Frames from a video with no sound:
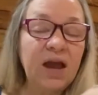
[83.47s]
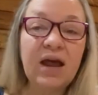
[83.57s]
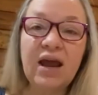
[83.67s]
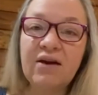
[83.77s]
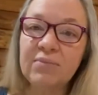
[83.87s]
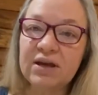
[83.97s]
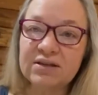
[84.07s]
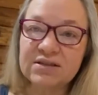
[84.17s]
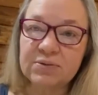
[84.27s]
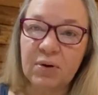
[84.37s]
And I have my
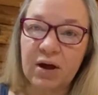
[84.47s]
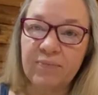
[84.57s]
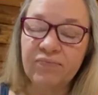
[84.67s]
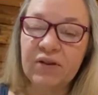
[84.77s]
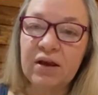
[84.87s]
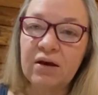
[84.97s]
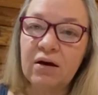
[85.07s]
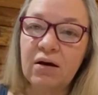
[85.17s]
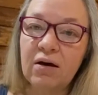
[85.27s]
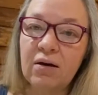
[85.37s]
Instapot.
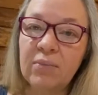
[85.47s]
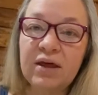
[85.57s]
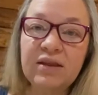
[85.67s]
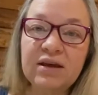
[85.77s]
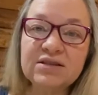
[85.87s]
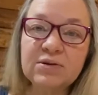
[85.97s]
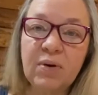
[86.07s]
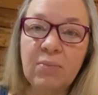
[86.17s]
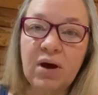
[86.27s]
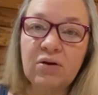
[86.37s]
And the
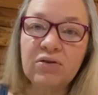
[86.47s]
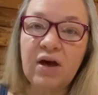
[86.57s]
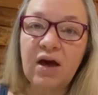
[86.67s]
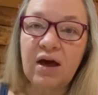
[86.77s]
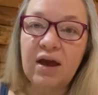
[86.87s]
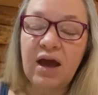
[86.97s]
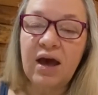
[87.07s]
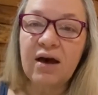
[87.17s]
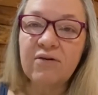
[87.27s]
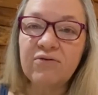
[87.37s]
Instapot model that I
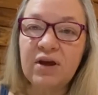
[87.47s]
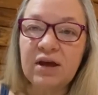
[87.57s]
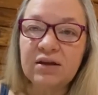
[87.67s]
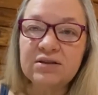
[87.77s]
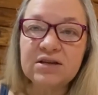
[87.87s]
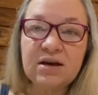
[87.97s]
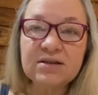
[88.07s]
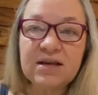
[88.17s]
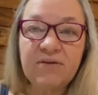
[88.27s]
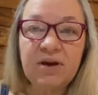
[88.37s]
have
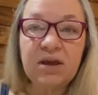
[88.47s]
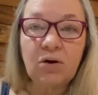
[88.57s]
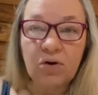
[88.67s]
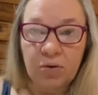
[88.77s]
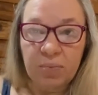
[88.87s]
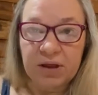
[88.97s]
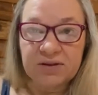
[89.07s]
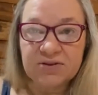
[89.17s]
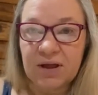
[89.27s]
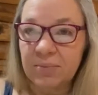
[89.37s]
does have a yogurt button,
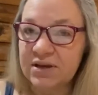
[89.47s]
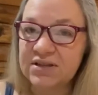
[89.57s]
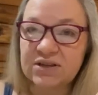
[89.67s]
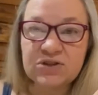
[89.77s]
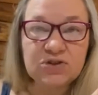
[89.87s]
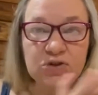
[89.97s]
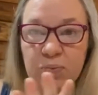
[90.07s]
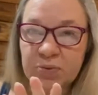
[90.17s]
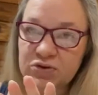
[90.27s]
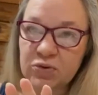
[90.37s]
so that makes it
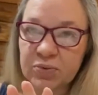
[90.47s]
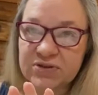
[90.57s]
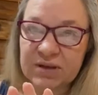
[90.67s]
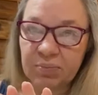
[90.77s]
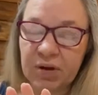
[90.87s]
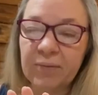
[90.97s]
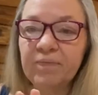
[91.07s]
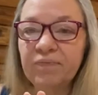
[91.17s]
super simple.